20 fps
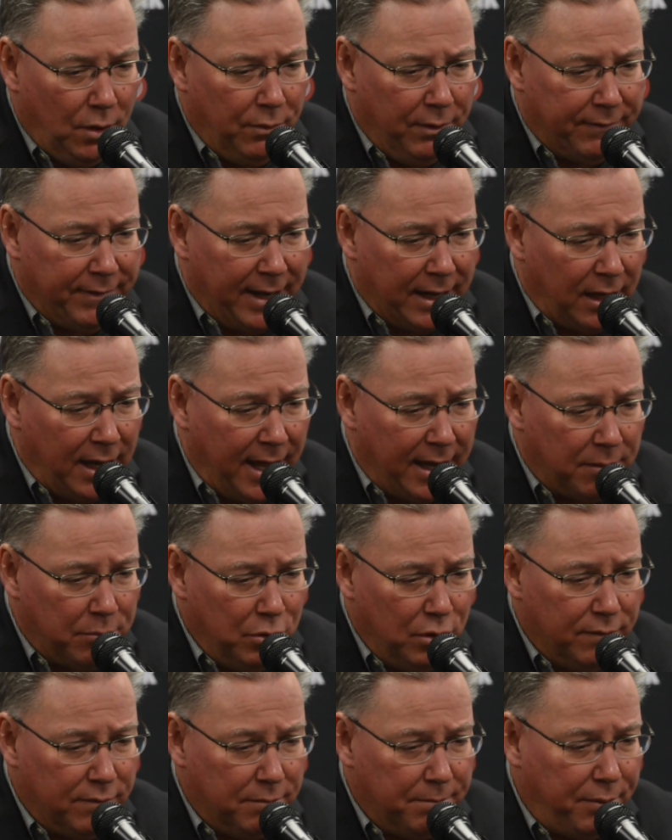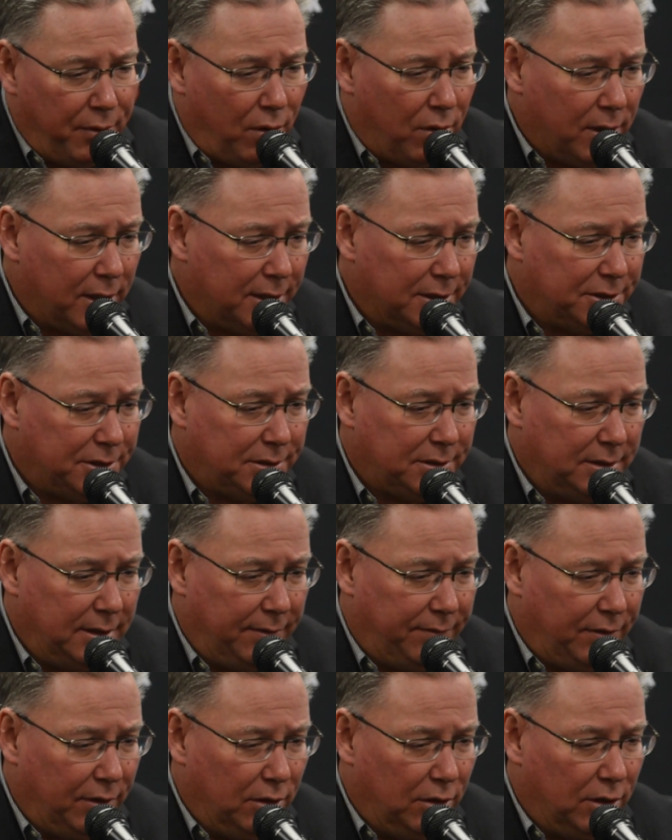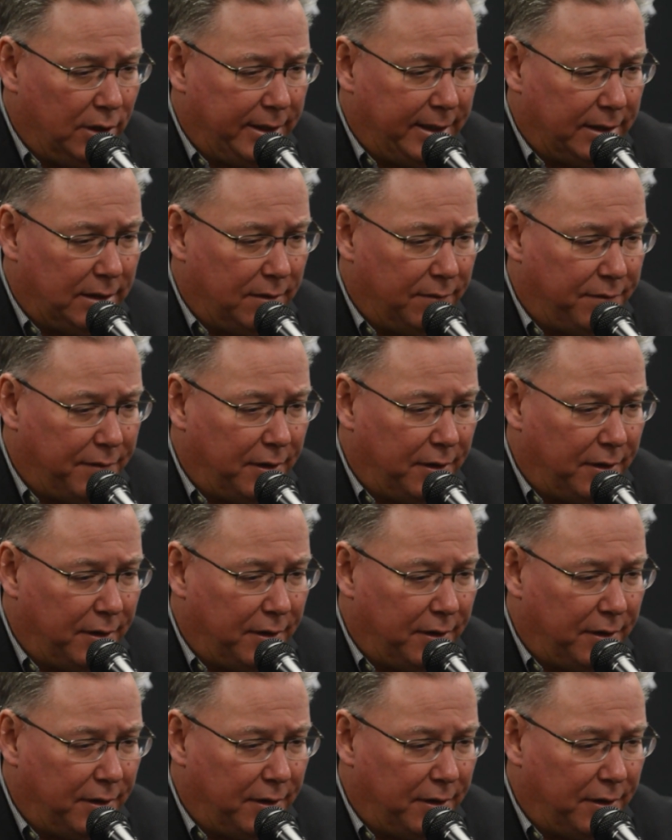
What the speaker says: we've got a lot of moving parts. If you look at the